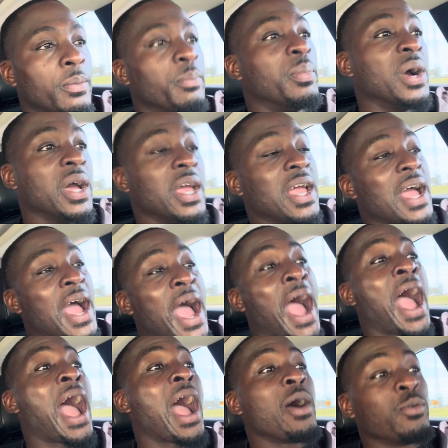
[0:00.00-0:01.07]
But
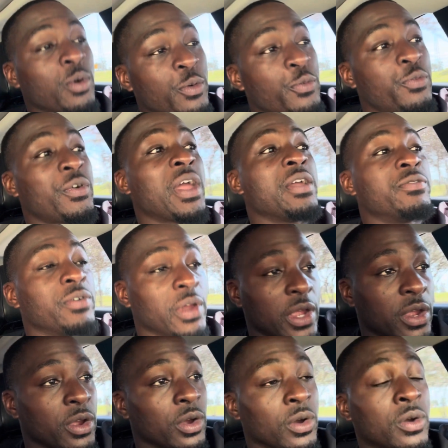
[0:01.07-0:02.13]
I would favor
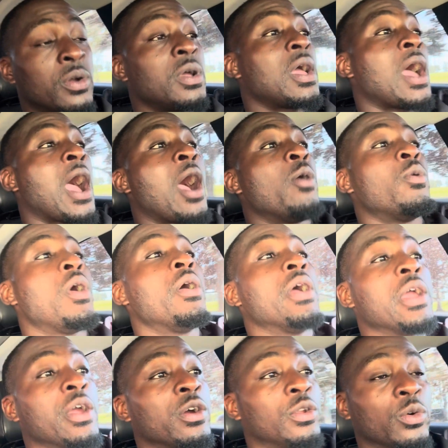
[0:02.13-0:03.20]
Errol. I want
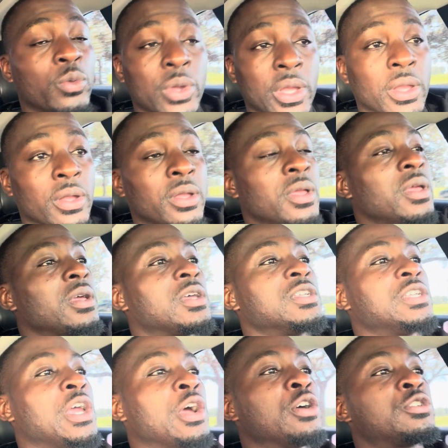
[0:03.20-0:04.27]
Errol to win.
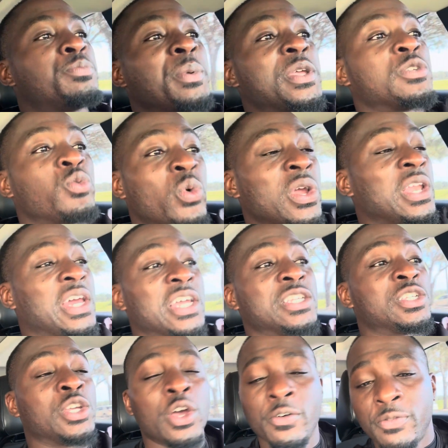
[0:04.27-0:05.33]
Because Errol Spence winning
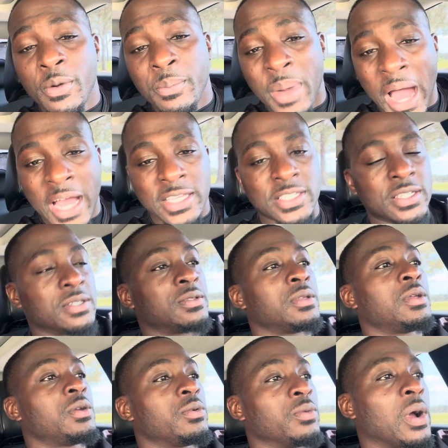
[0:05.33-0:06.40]
is good for boxing,
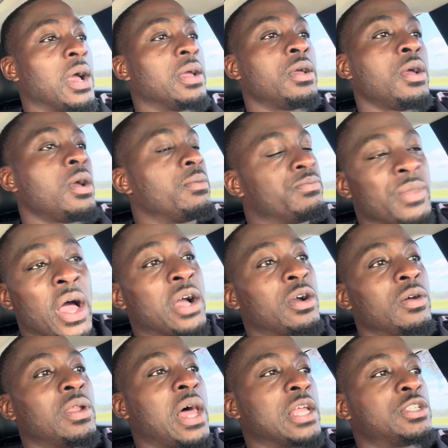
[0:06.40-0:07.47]
right? Not
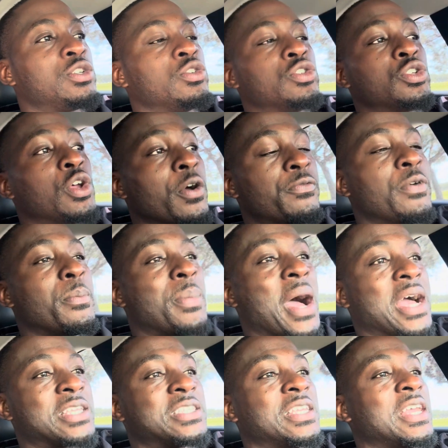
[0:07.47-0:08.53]
gonna lie to you, it's good for
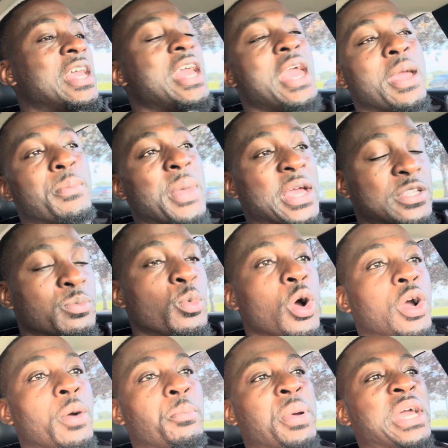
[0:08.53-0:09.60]
boxing. It makes more
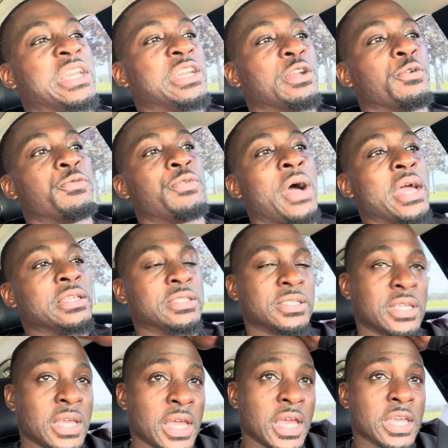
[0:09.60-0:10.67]
competitive fights.
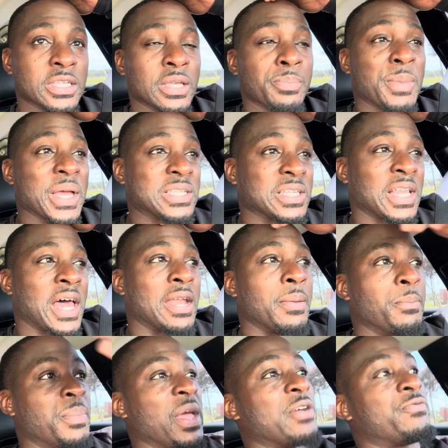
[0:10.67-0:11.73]
It makes a lot
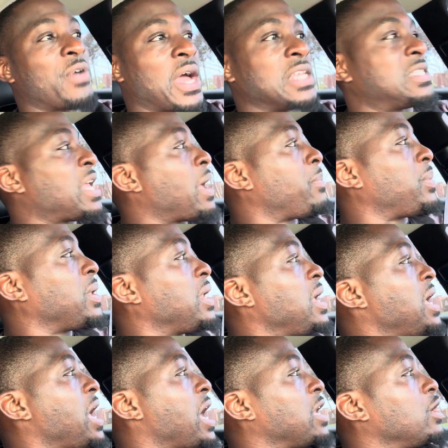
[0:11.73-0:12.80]
of big fights
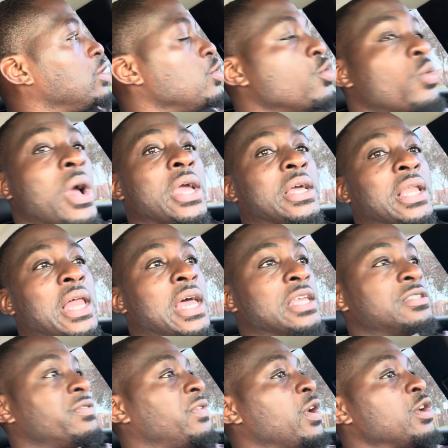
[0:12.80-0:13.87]
happen at a new weight
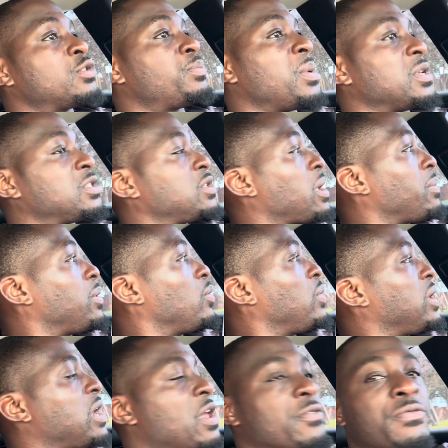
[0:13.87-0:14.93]
class. If Errol Spence is able to
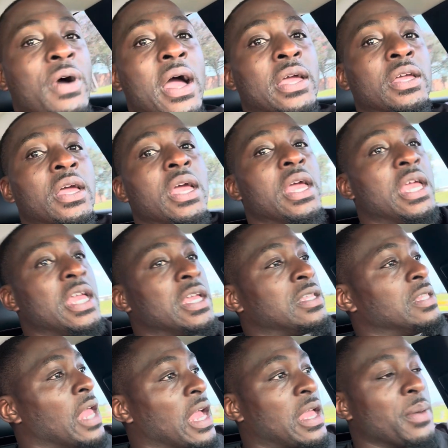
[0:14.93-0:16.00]
win that fight, he
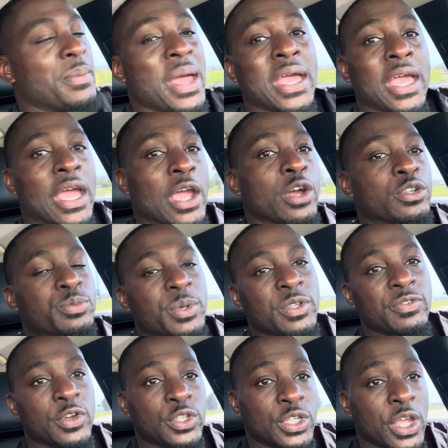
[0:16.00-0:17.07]
they can make an Errol Spence
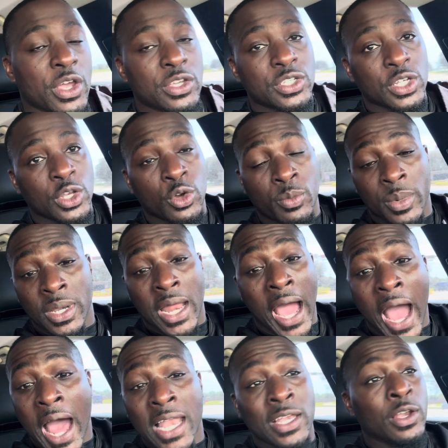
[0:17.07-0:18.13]
versus Erickson Lubin.
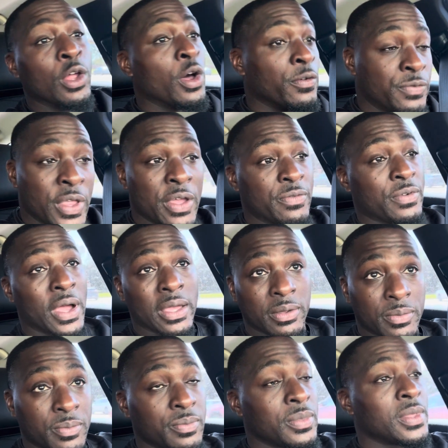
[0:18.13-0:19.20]
I love that fight.
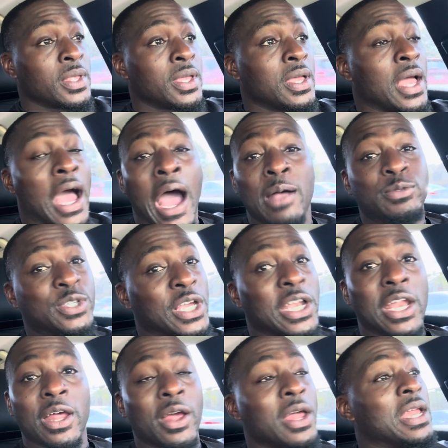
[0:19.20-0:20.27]
I tell
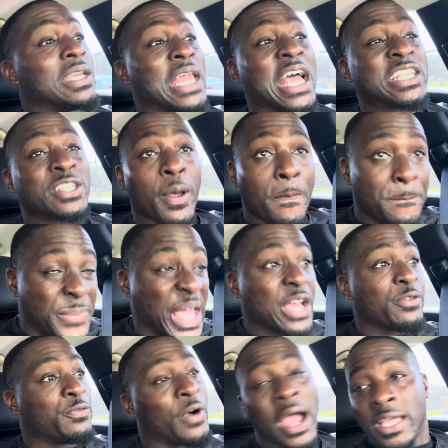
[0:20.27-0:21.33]
you, that's a
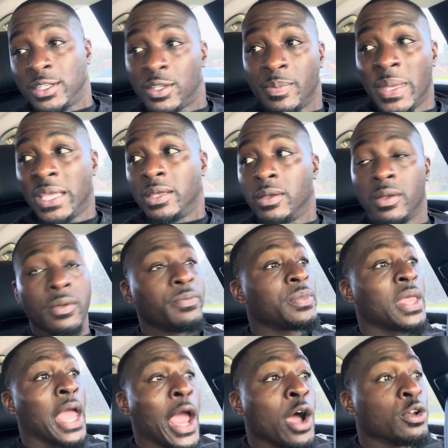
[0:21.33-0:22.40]
big fight to me.
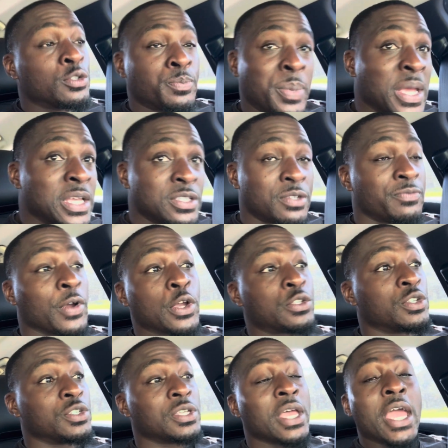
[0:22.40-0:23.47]
Errol Spence
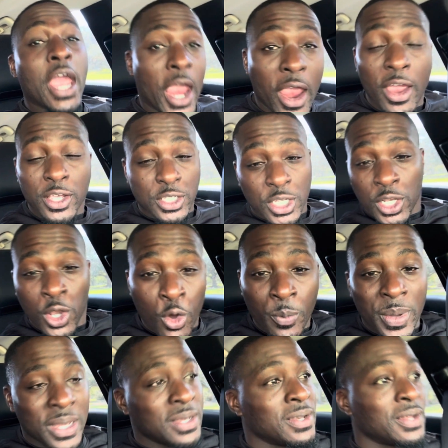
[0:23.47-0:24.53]
versus Erickson
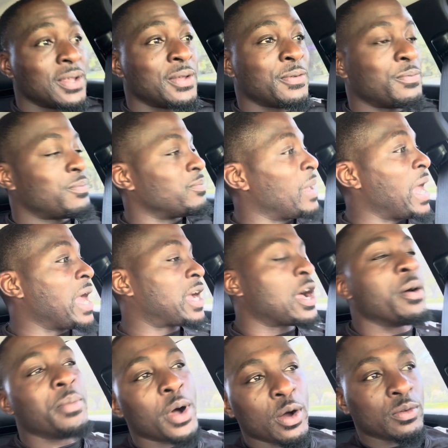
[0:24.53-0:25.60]
Lubin. Man,
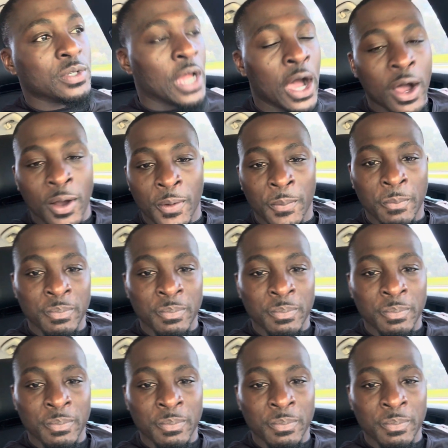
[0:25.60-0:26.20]
come on, dog.